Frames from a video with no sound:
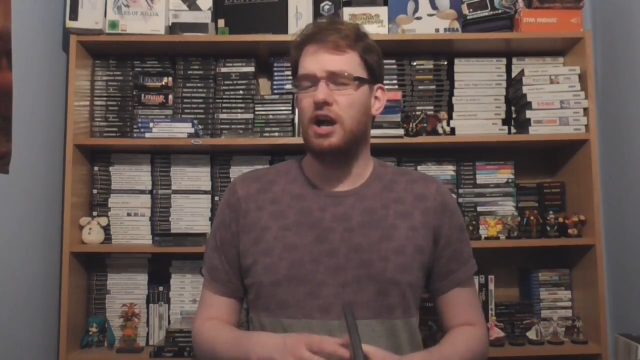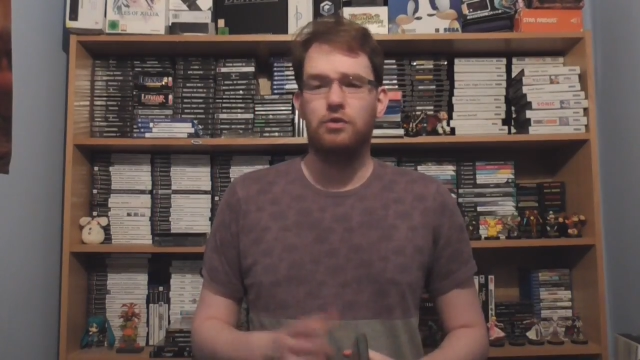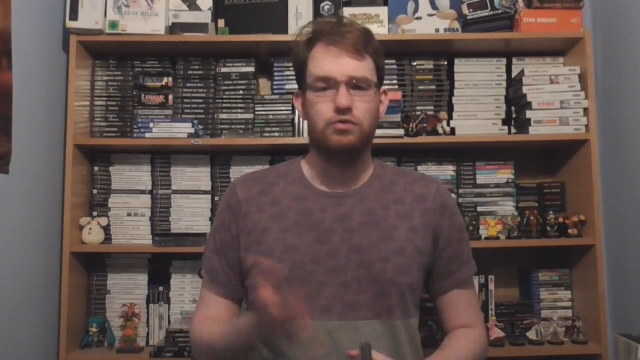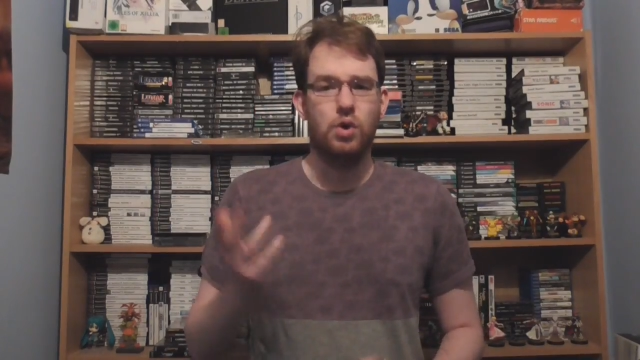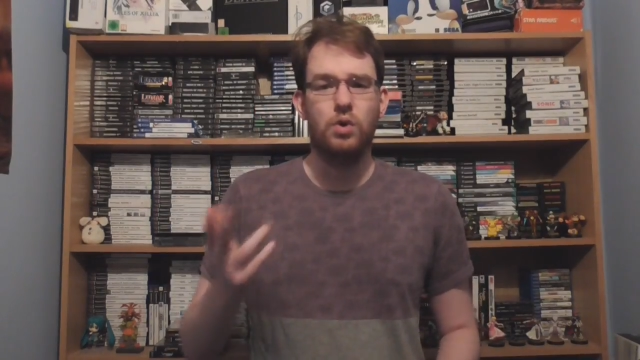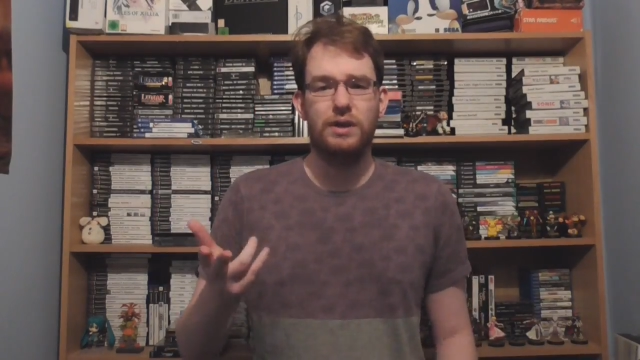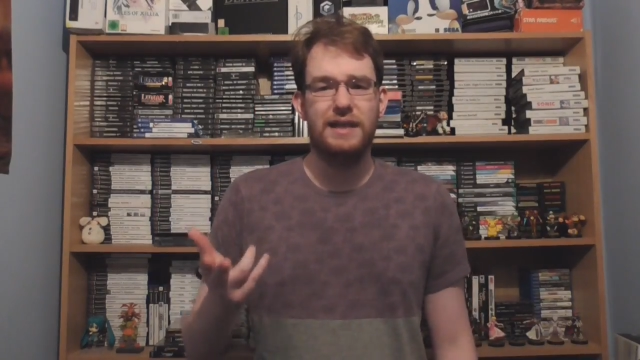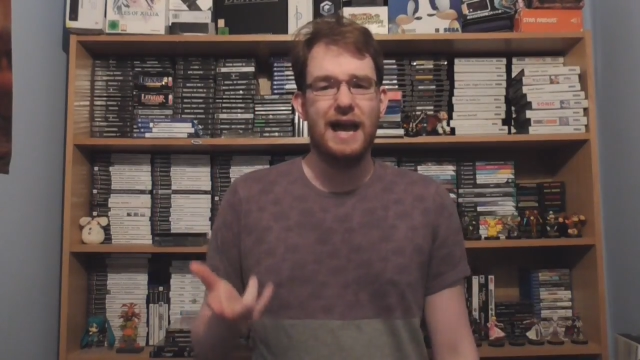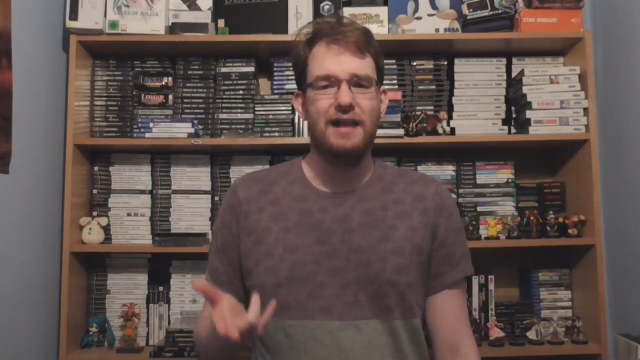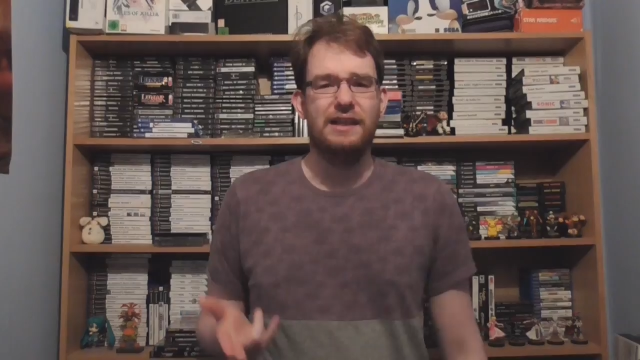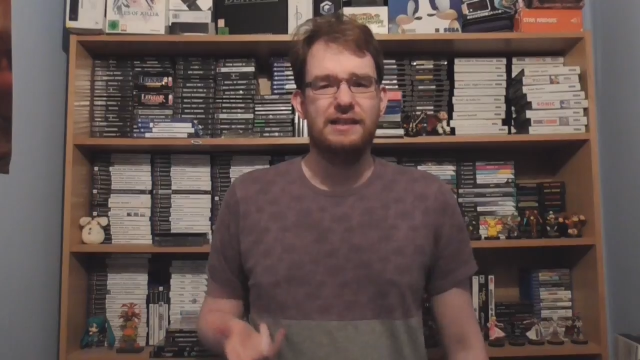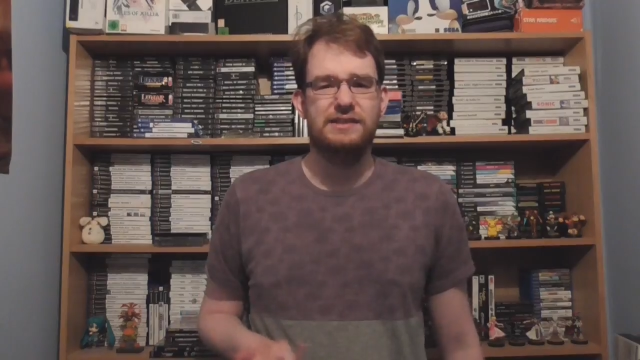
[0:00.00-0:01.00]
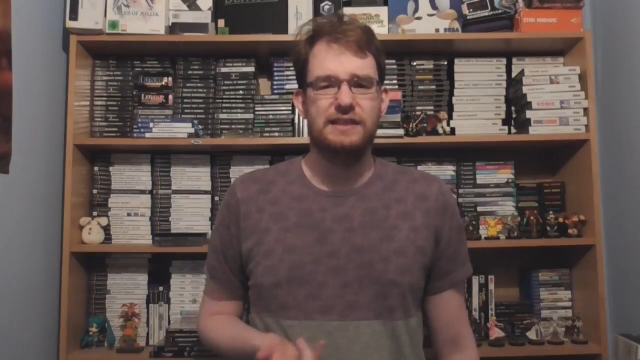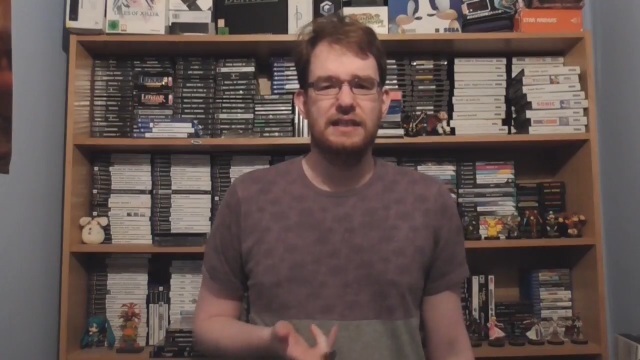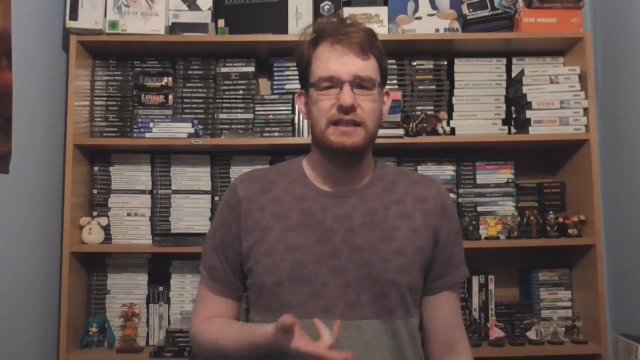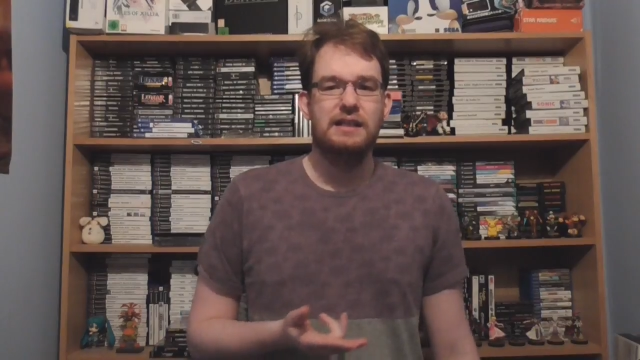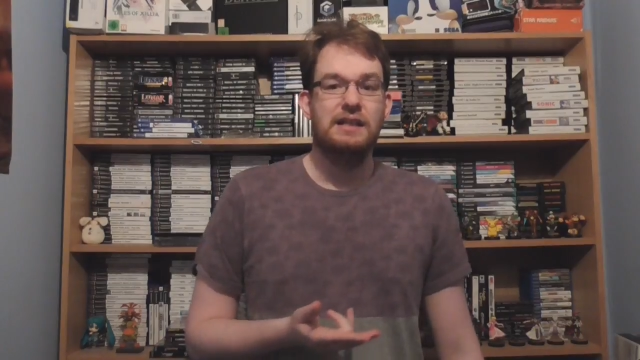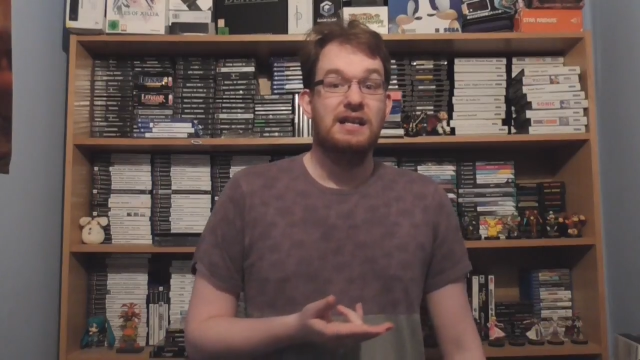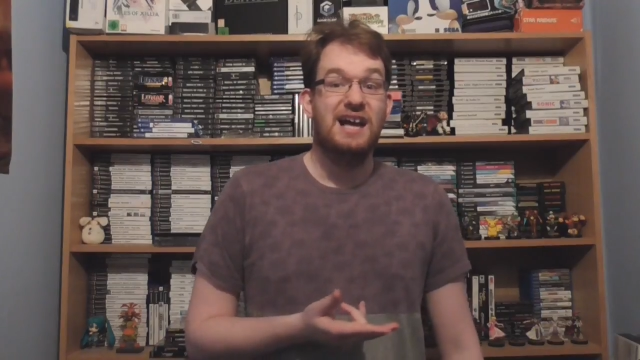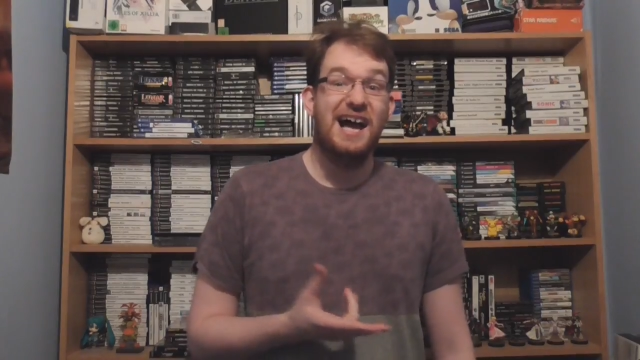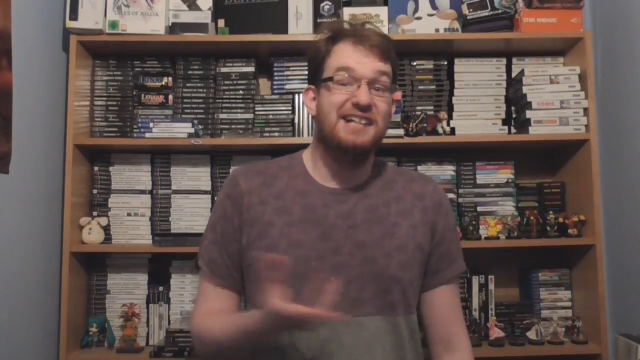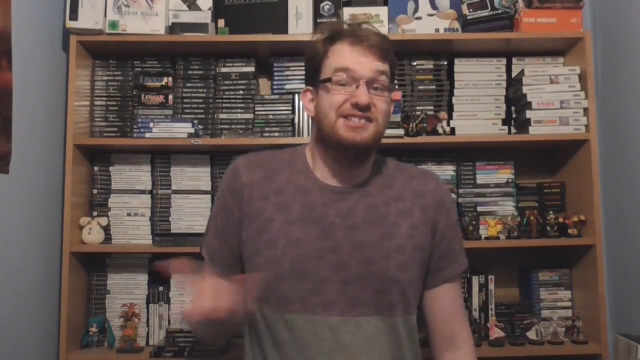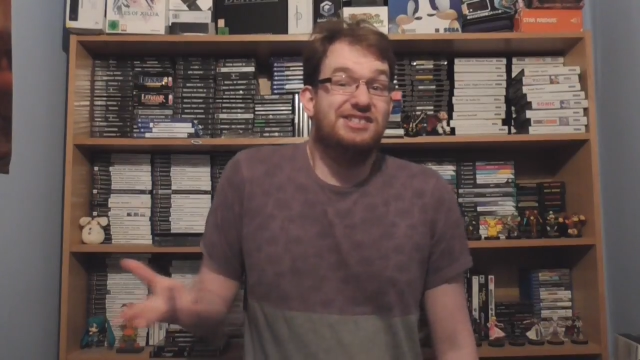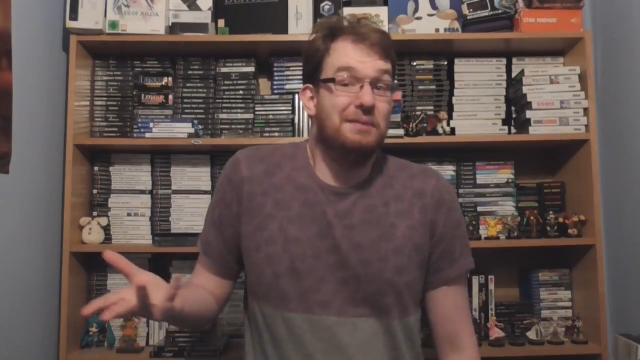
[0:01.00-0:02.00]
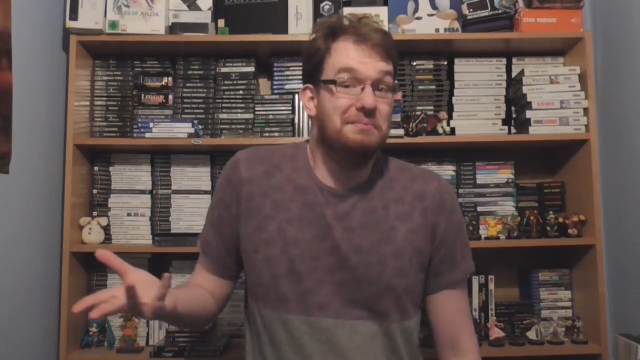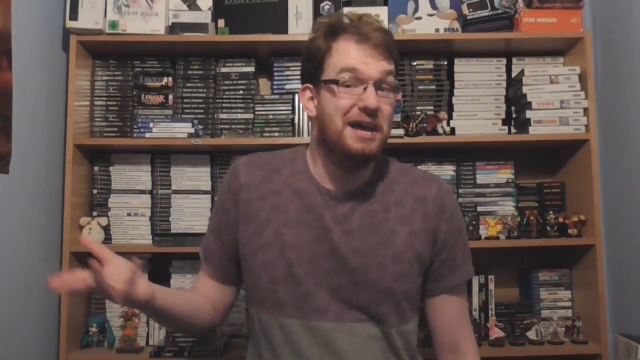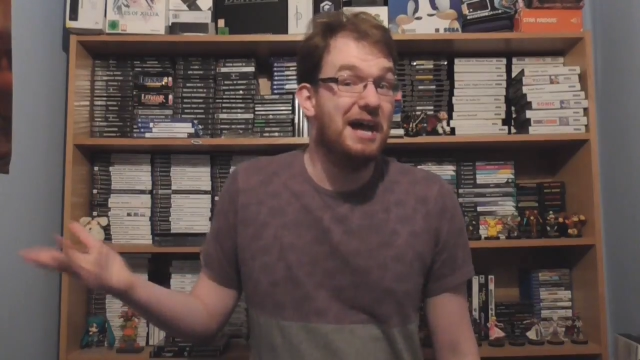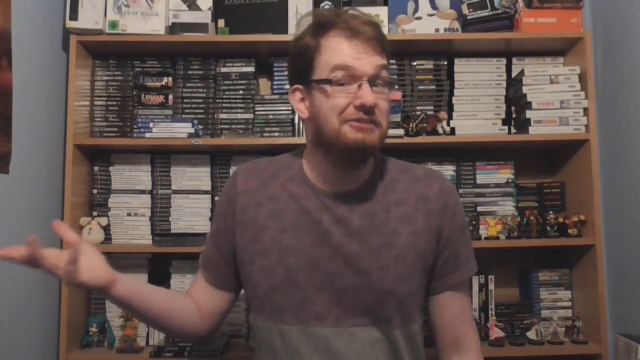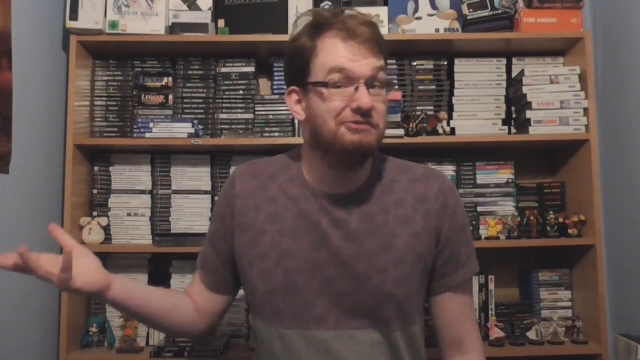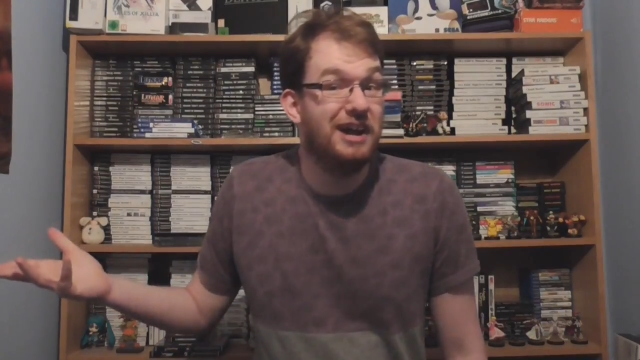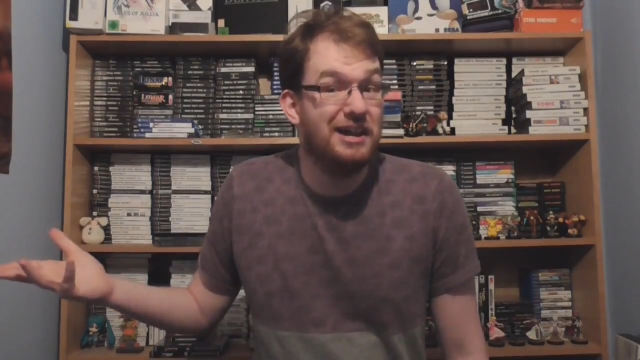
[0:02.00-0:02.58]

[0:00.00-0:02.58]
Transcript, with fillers: uh, Rogue Galaxy. And some that I'd